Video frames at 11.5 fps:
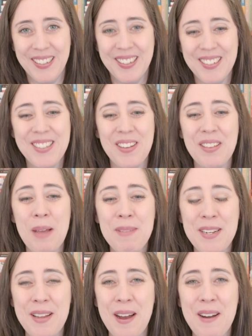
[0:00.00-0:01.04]
So let me
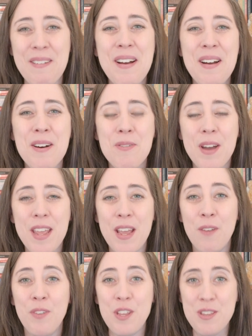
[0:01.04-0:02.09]
know if
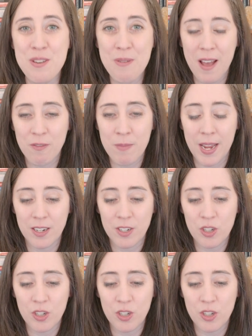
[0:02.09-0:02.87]
you have managed